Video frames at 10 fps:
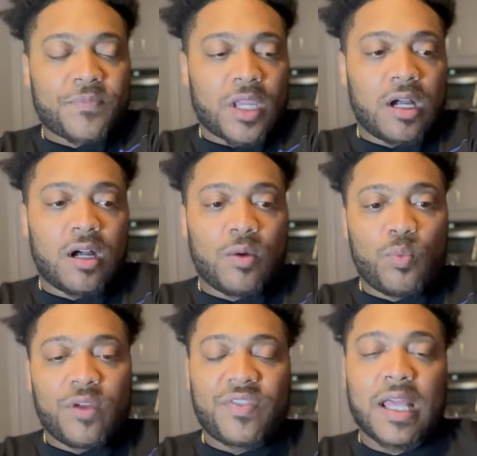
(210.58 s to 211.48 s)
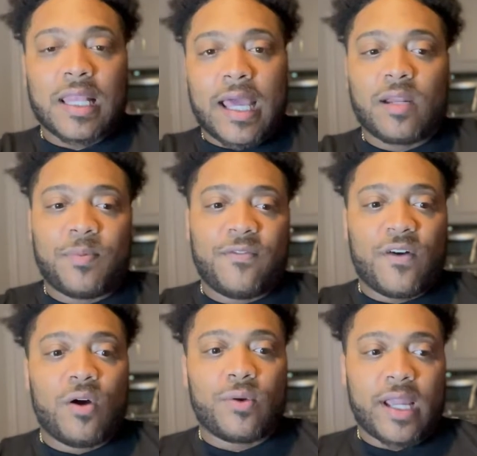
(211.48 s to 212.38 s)
with that lineup of
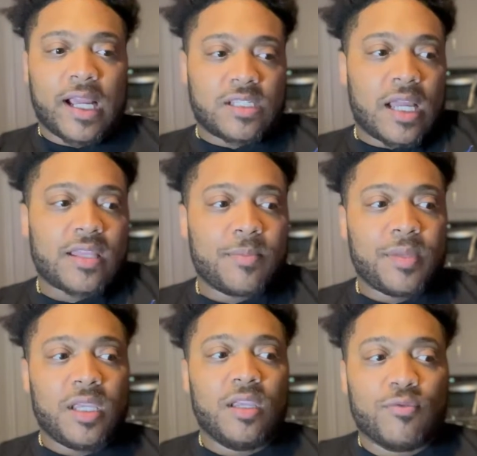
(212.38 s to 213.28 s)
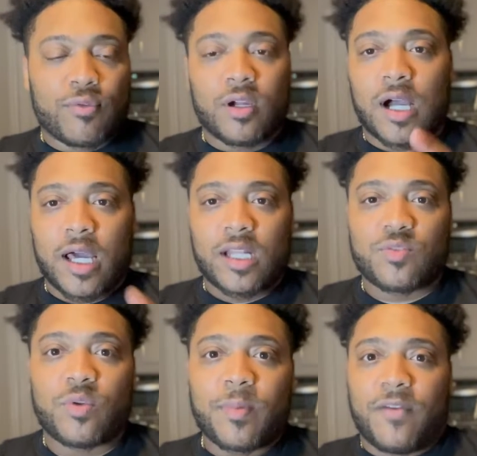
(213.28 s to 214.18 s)
phone, guys, I have to be real honest
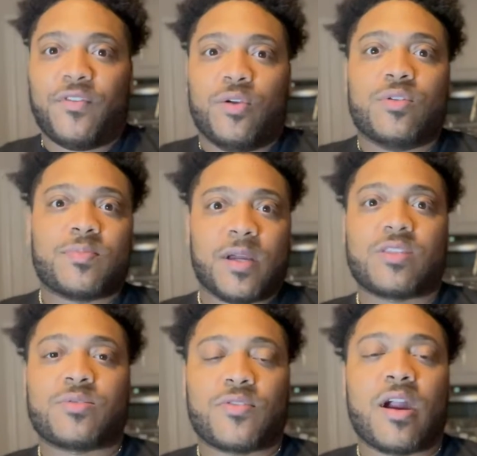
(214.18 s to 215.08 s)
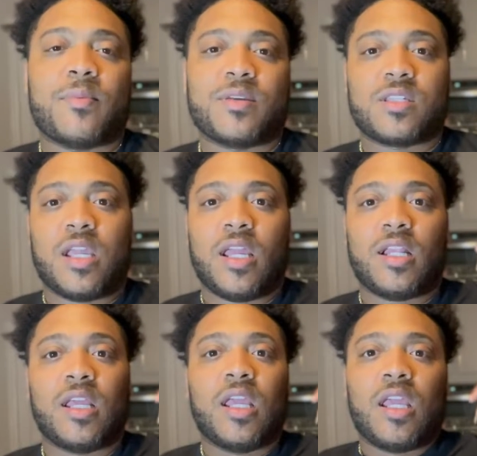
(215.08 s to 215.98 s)
with my viewers, my subscribers, and